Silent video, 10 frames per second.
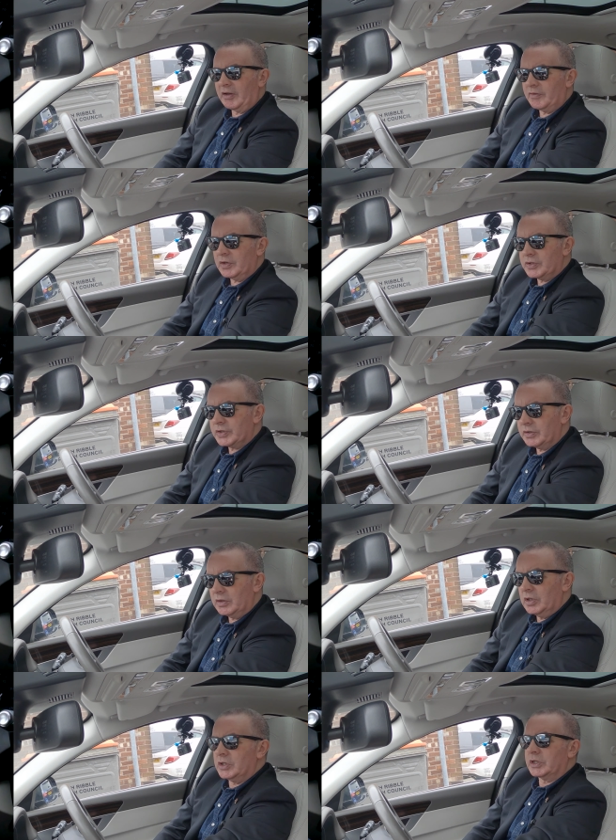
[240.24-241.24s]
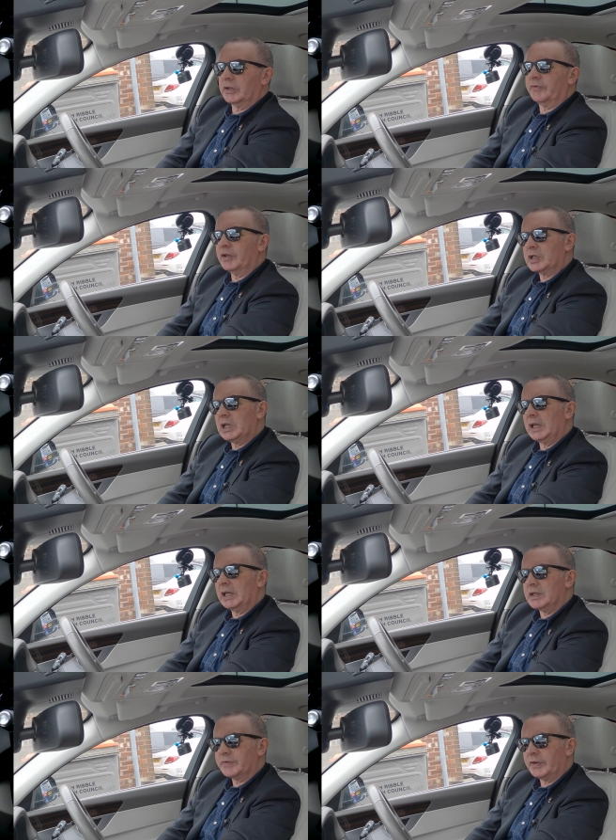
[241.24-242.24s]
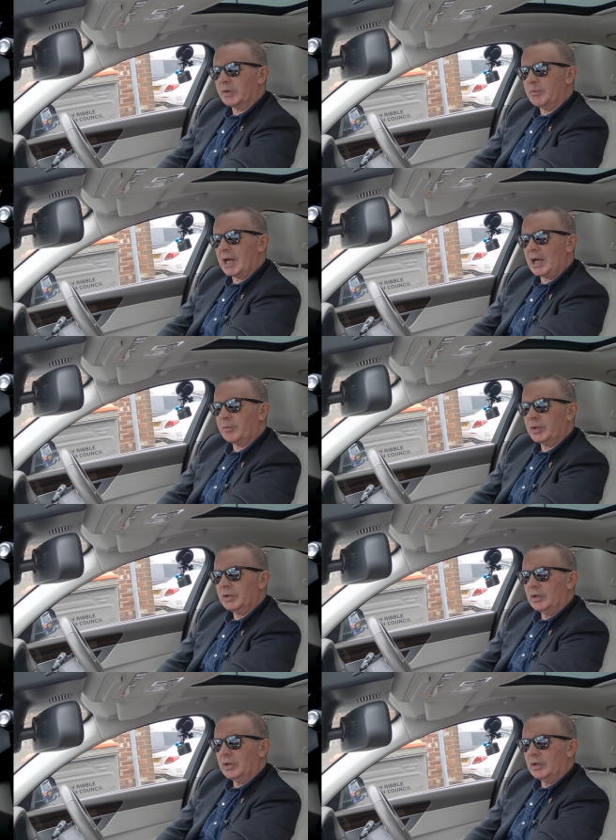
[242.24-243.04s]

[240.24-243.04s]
favorites. So the first click is for the map.